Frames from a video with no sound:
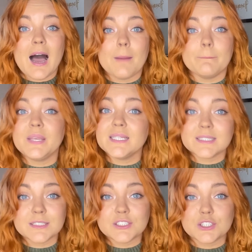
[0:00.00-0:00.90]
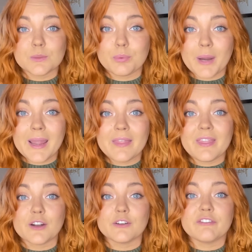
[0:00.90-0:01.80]
pieces to your brand
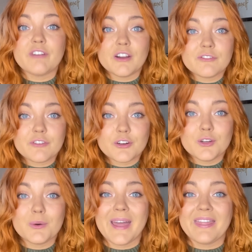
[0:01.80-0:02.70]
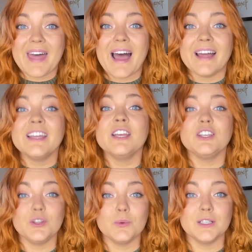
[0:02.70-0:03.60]
that are fun for you and that
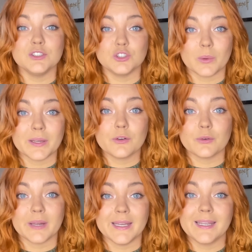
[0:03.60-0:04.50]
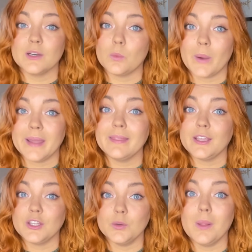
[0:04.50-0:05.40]
you enjoy creating in a way that
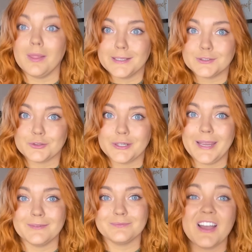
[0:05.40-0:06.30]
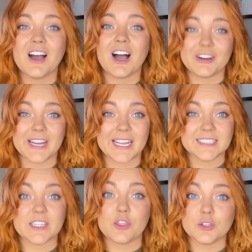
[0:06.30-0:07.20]
you like to create. All right, guys,
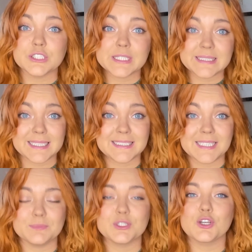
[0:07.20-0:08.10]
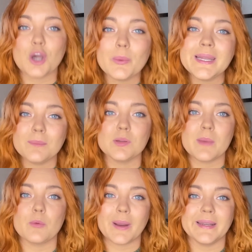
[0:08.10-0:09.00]
those are the 6 tips. Go and
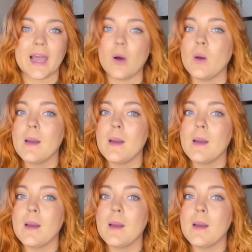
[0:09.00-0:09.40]
implement right now.